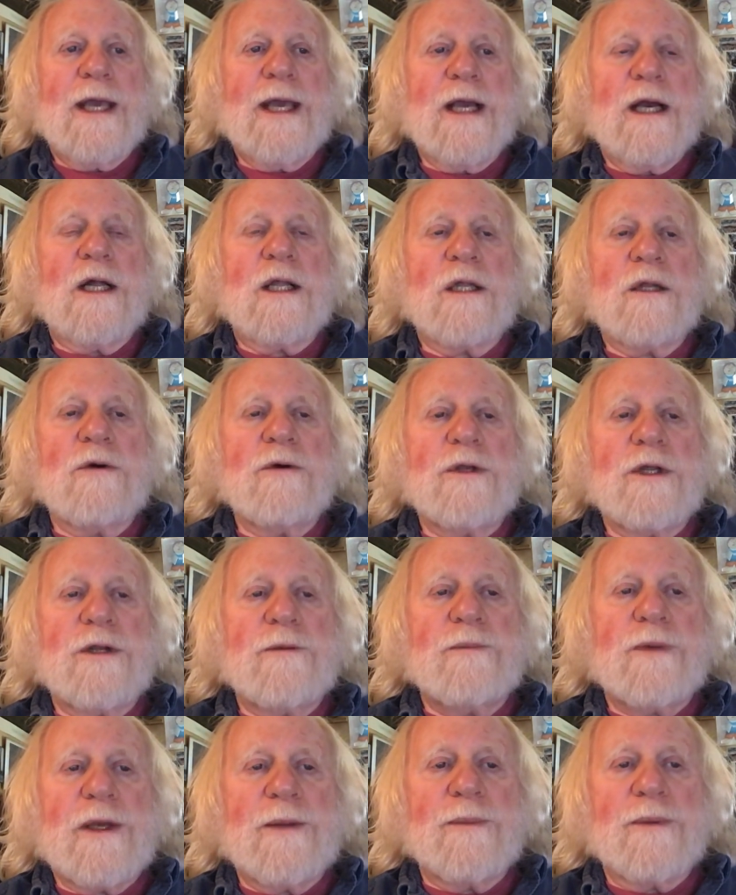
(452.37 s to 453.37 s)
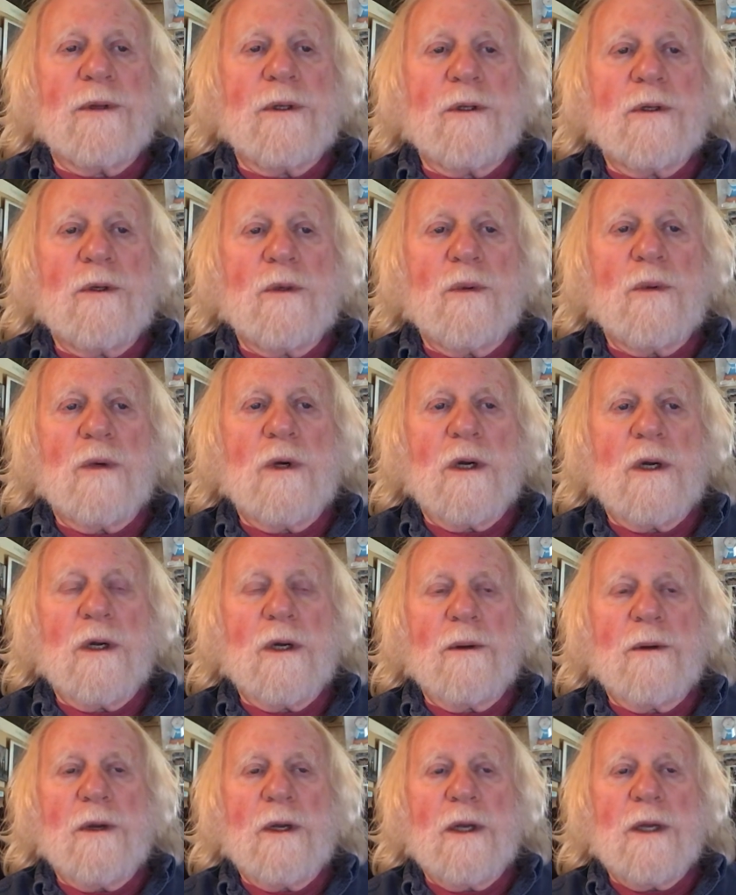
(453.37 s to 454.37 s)
included people
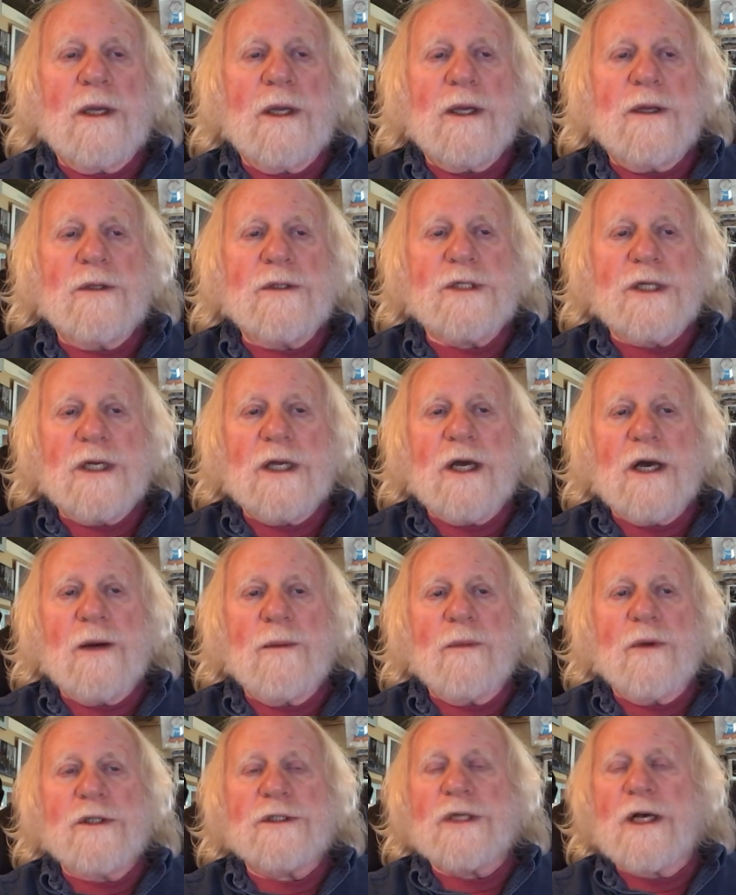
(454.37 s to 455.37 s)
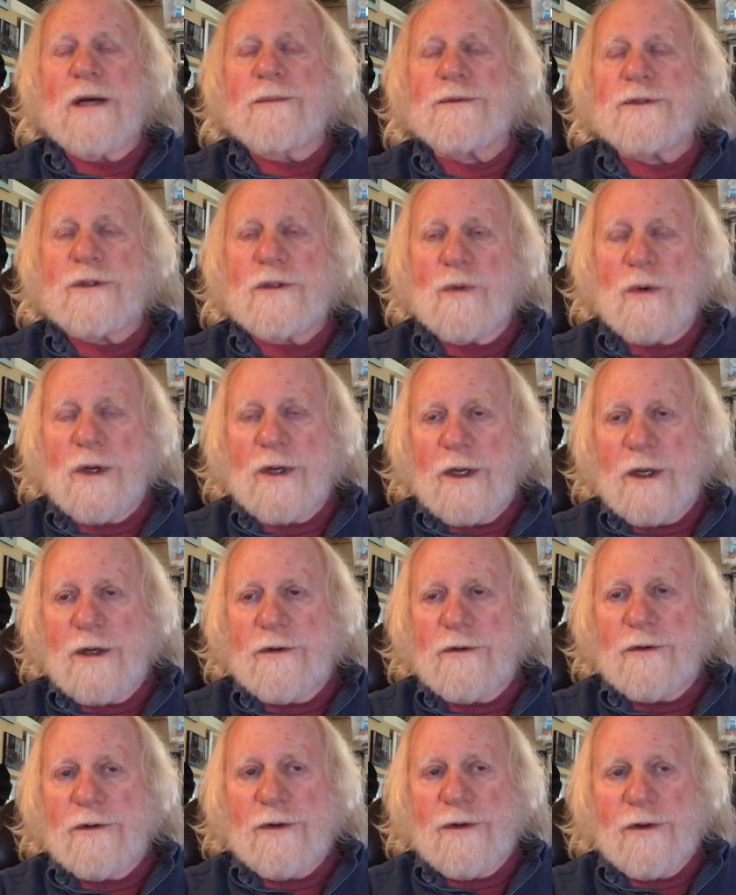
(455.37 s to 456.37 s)
whose income was up to
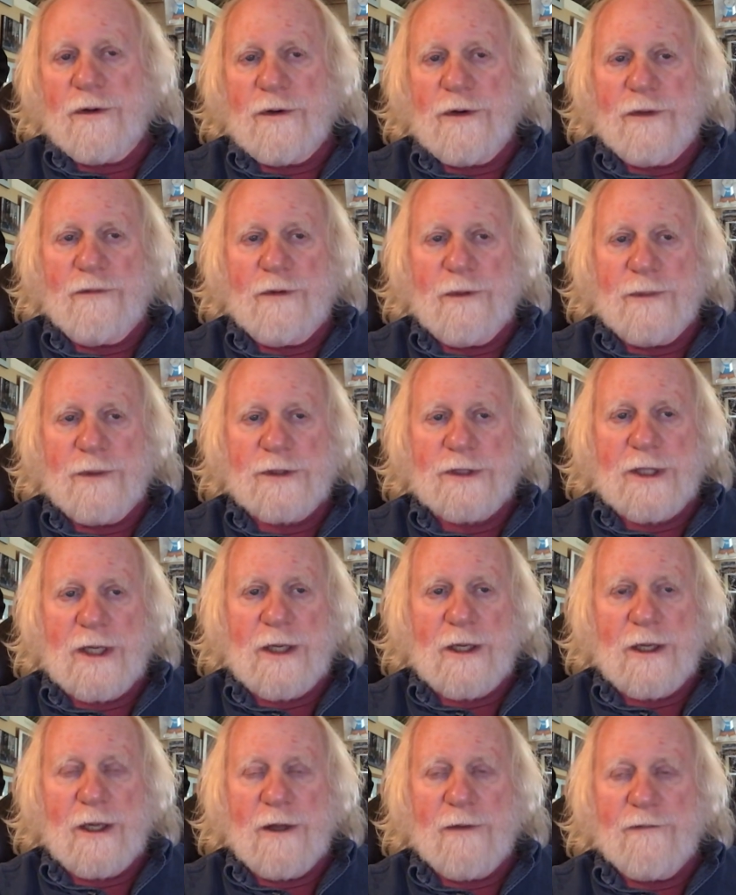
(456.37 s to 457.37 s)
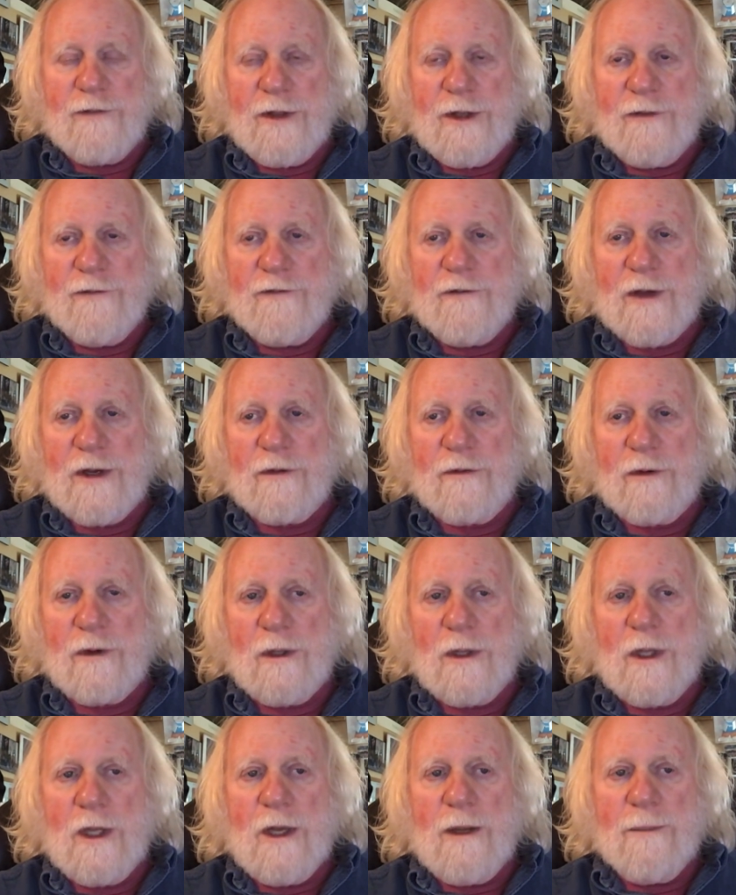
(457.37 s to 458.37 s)
133% of the
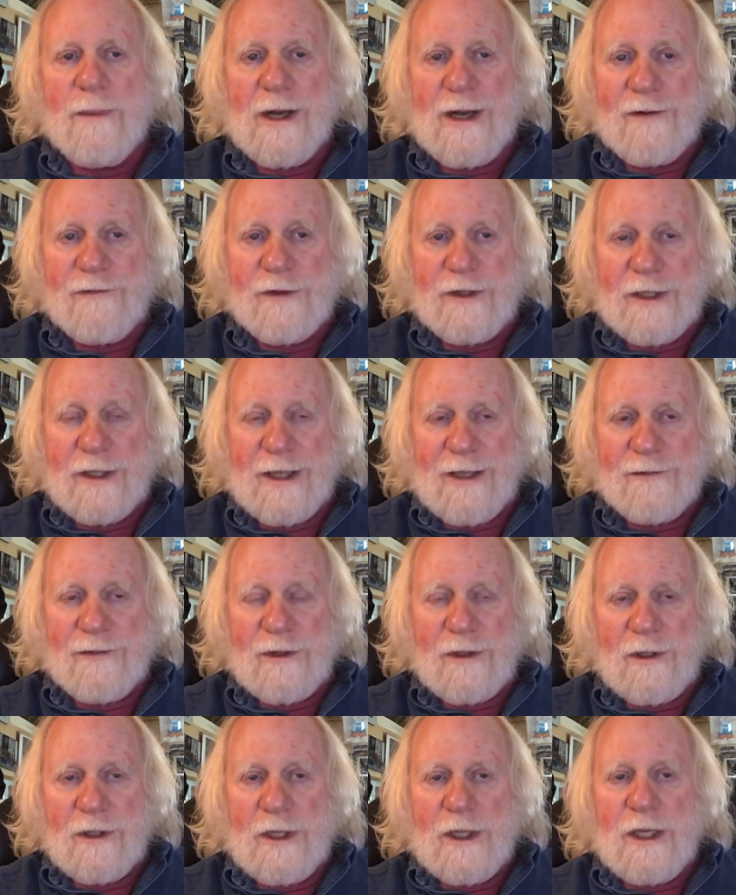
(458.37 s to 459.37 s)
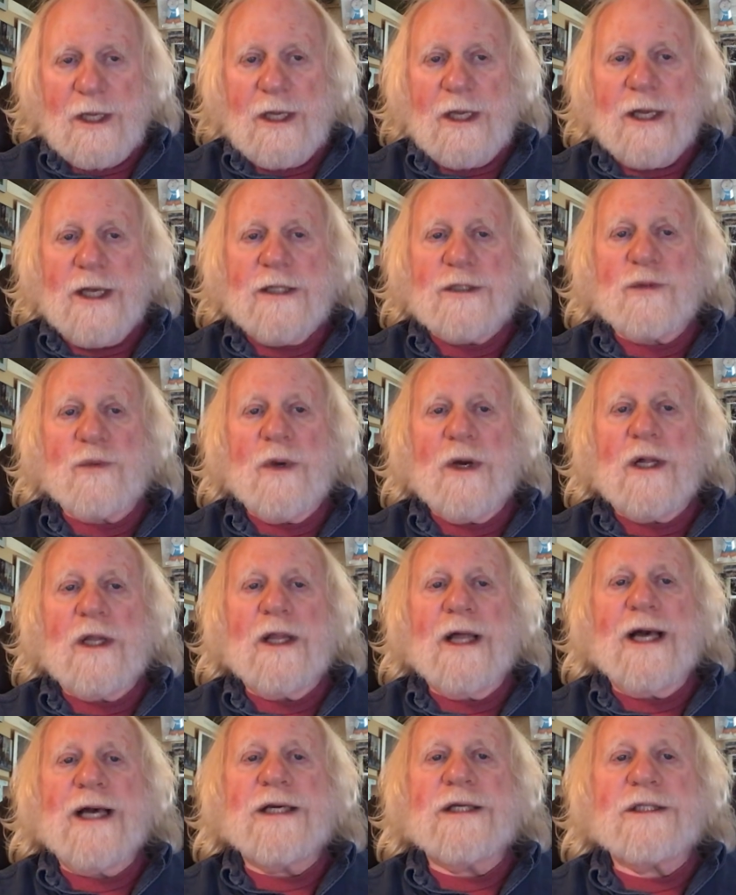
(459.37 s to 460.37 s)
federal poverty level, as
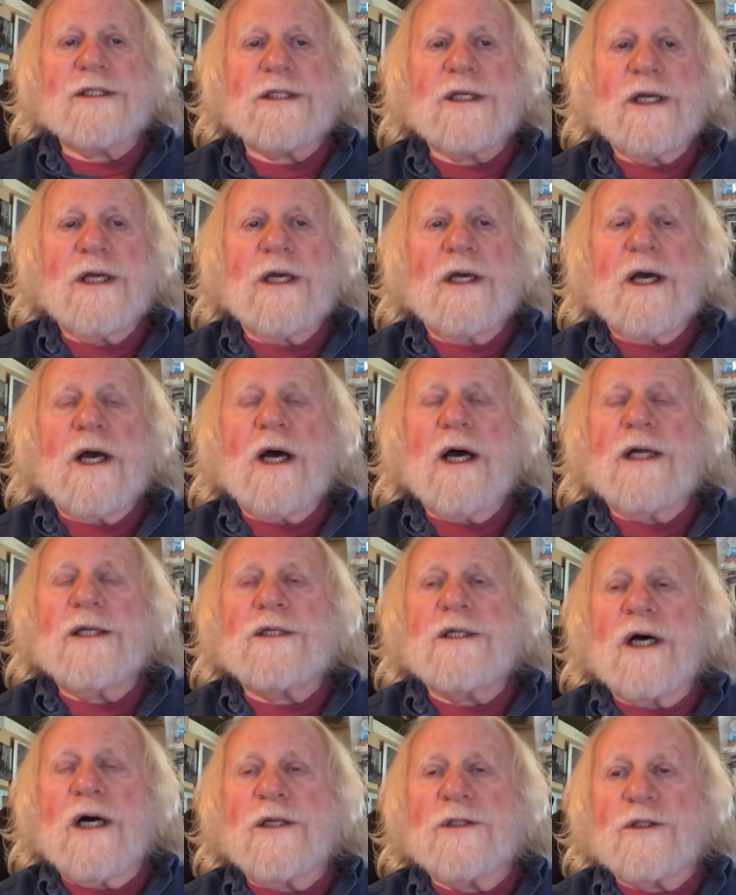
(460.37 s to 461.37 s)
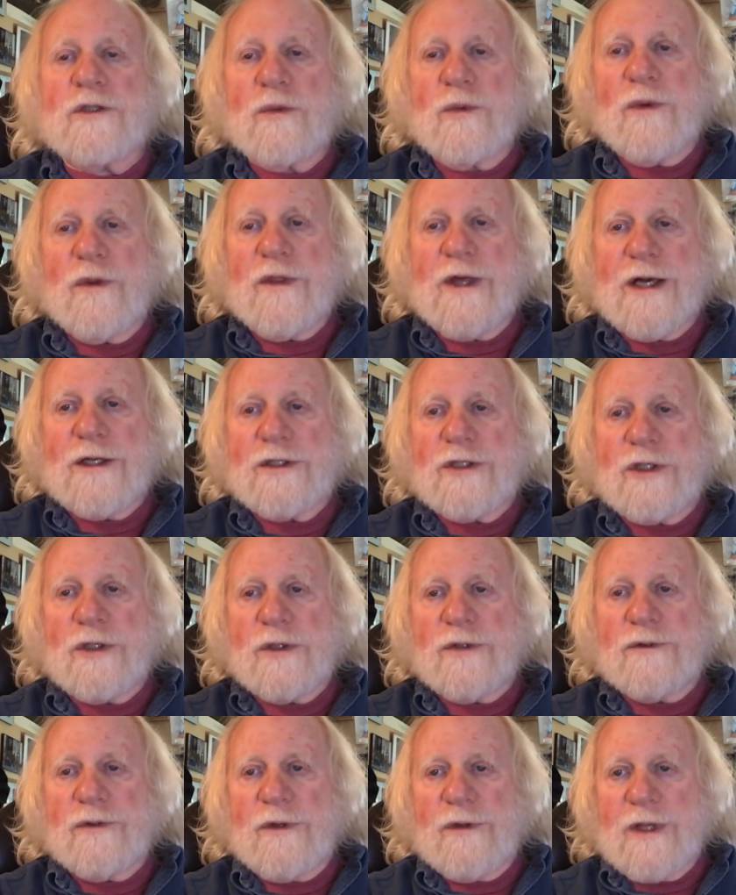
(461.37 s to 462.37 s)
well as adults without
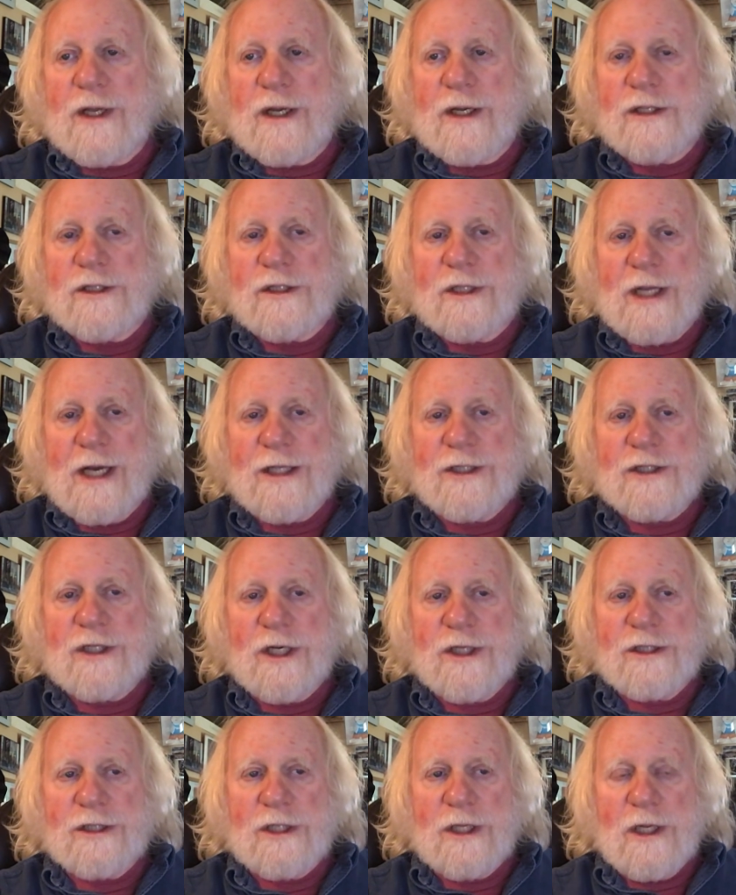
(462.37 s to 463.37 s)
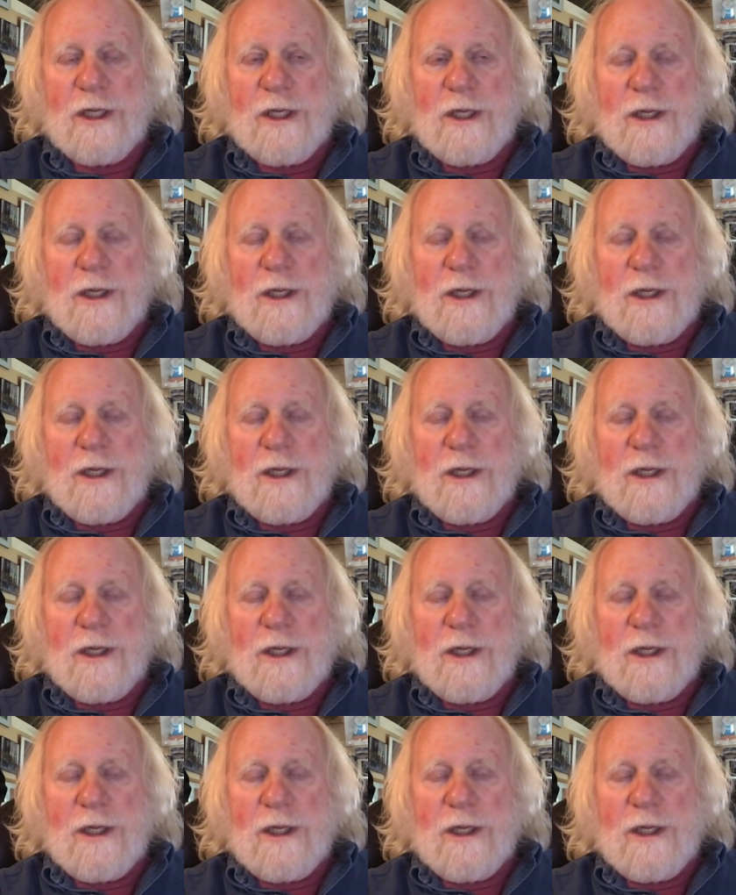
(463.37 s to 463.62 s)
children. That is not just